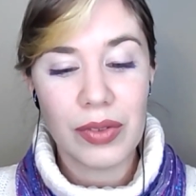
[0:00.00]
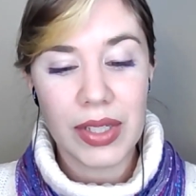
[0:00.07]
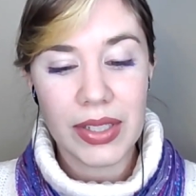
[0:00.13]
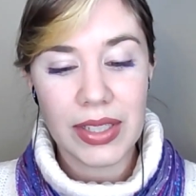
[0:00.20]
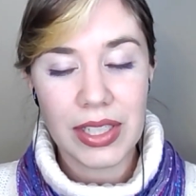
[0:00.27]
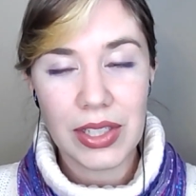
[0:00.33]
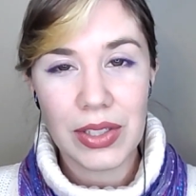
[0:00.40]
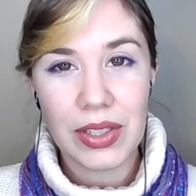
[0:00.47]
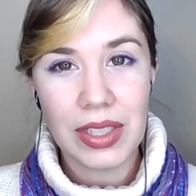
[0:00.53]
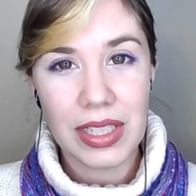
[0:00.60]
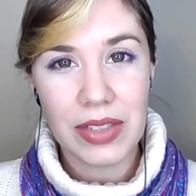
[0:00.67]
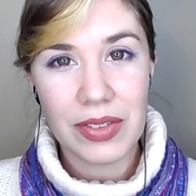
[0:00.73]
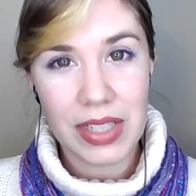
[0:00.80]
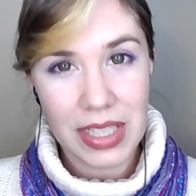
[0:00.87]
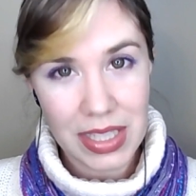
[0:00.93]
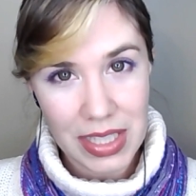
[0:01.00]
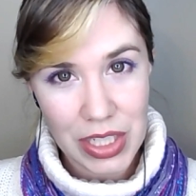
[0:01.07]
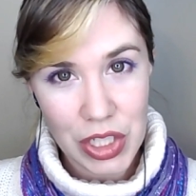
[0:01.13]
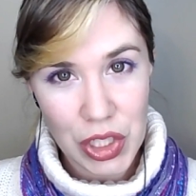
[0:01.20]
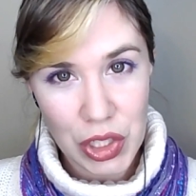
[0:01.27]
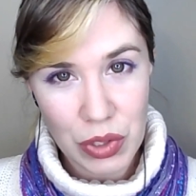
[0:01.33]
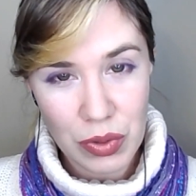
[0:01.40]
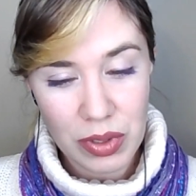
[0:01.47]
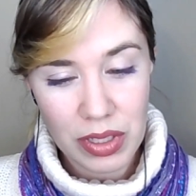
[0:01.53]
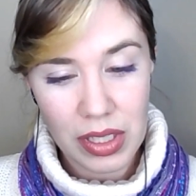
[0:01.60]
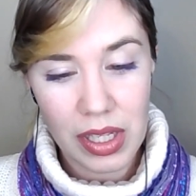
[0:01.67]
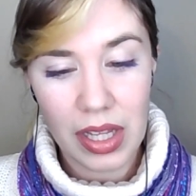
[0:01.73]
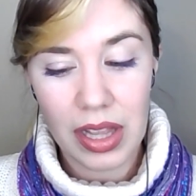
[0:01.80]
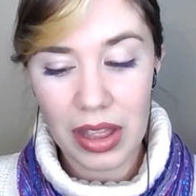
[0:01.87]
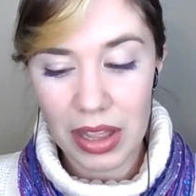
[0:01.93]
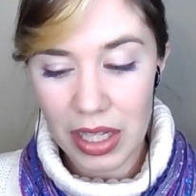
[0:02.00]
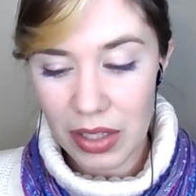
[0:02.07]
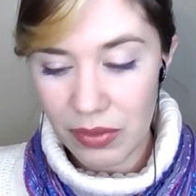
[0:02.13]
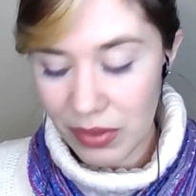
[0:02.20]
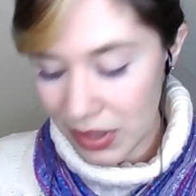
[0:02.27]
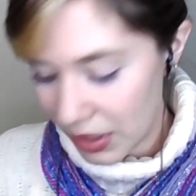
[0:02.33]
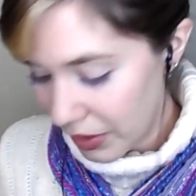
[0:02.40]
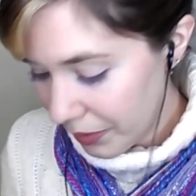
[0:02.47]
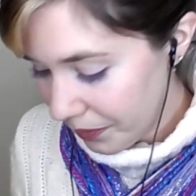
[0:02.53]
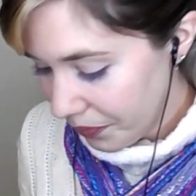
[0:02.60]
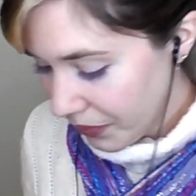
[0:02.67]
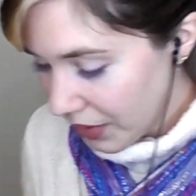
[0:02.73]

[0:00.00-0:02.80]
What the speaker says: Very good, everything's in tune. Lovely.